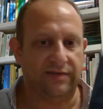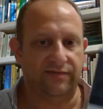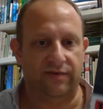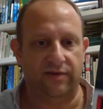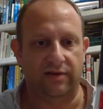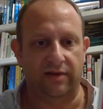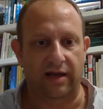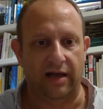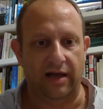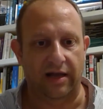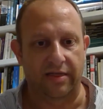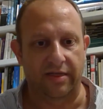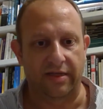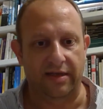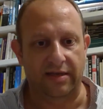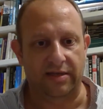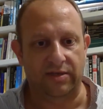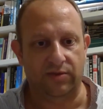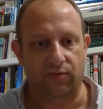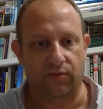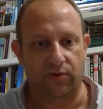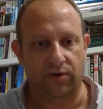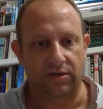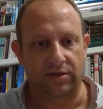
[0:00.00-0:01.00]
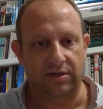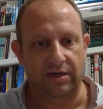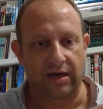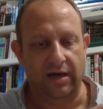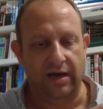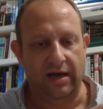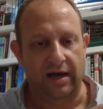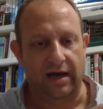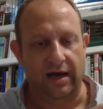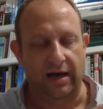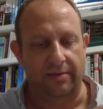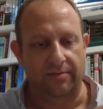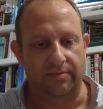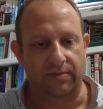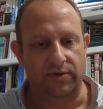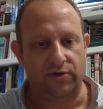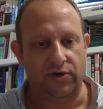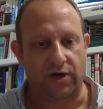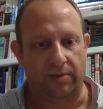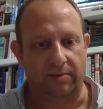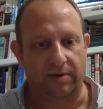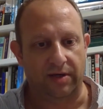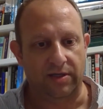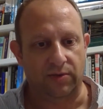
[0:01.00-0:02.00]
was Trouble Is What I Do
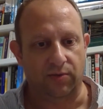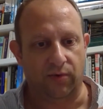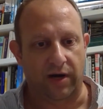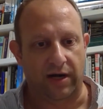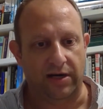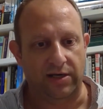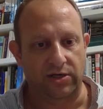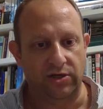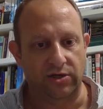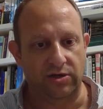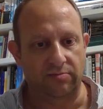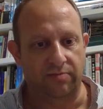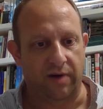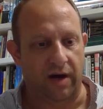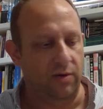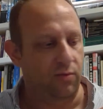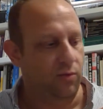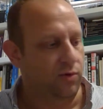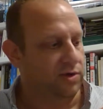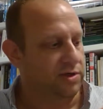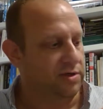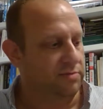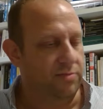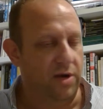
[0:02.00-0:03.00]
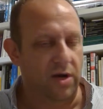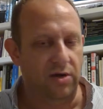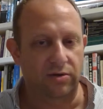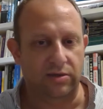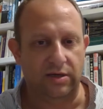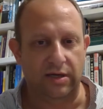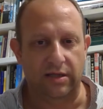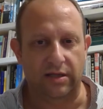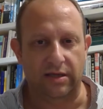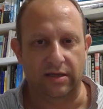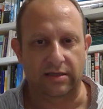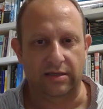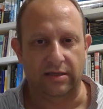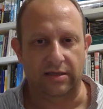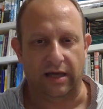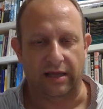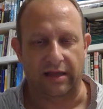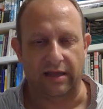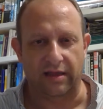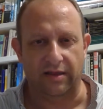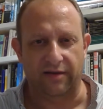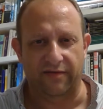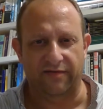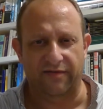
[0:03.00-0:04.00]
by Walter Mosley. This is, I think, the 5th or the
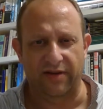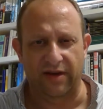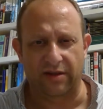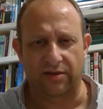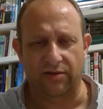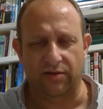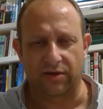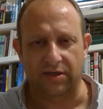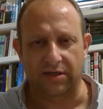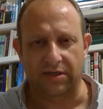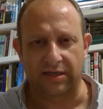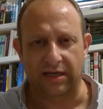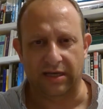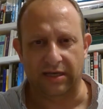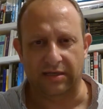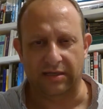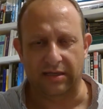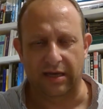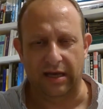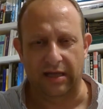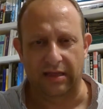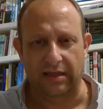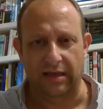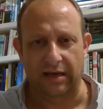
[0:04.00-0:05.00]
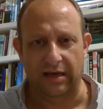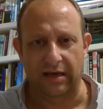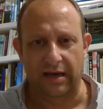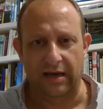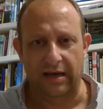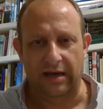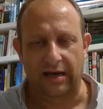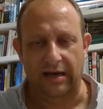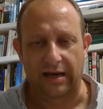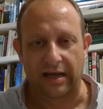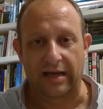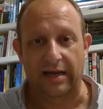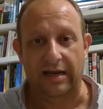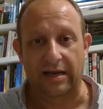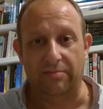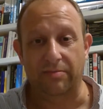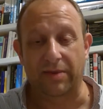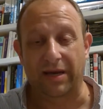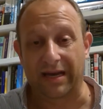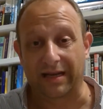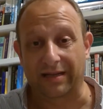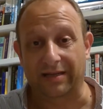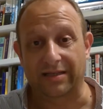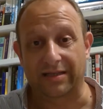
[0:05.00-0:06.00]
6th in the Lynn and McGill series. So he
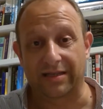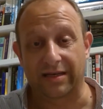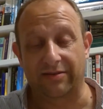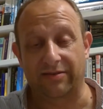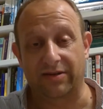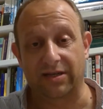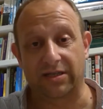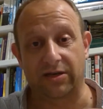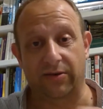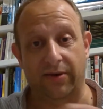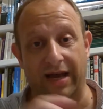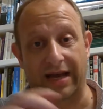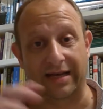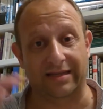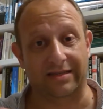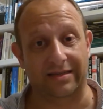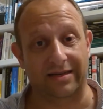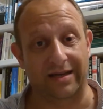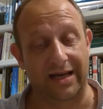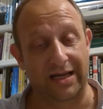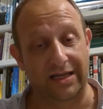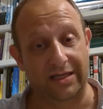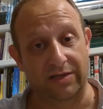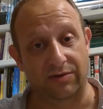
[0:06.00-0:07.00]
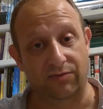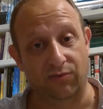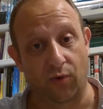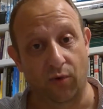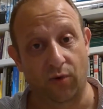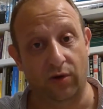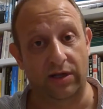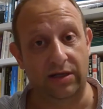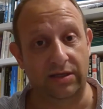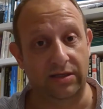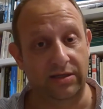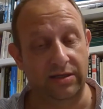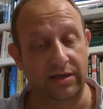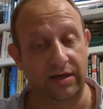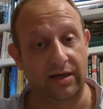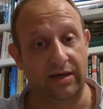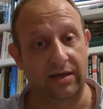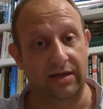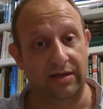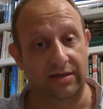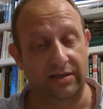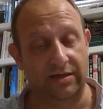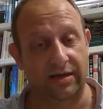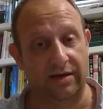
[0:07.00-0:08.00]
has an Easy Rawlins series,
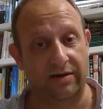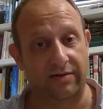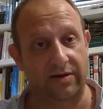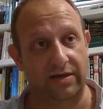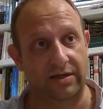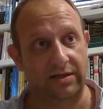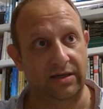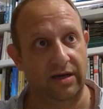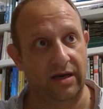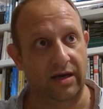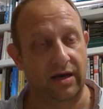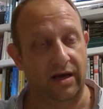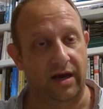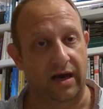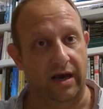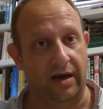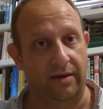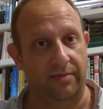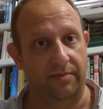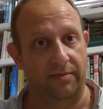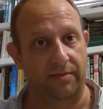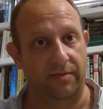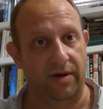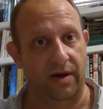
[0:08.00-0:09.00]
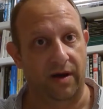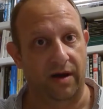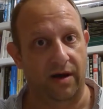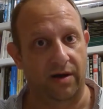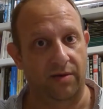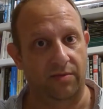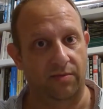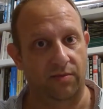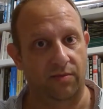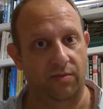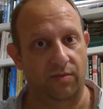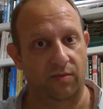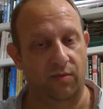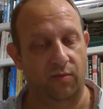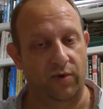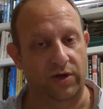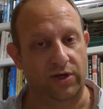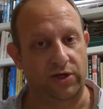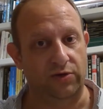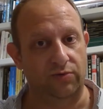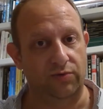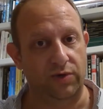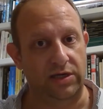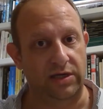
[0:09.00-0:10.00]
which
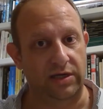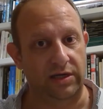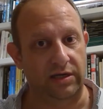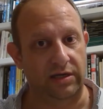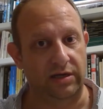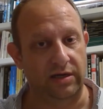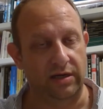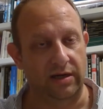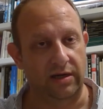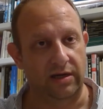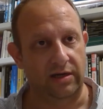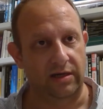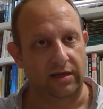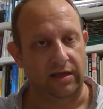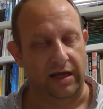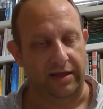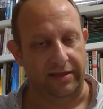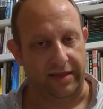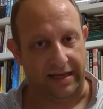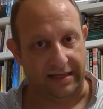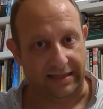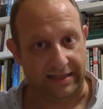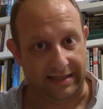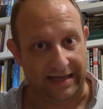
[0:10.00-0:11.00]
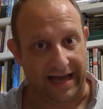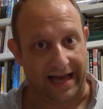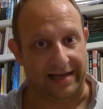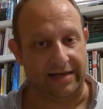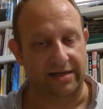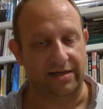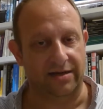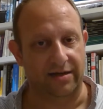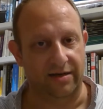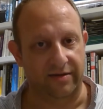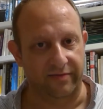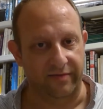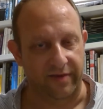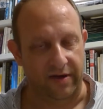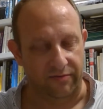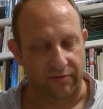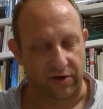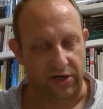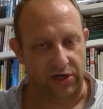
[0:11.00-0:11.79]
they're set originally in the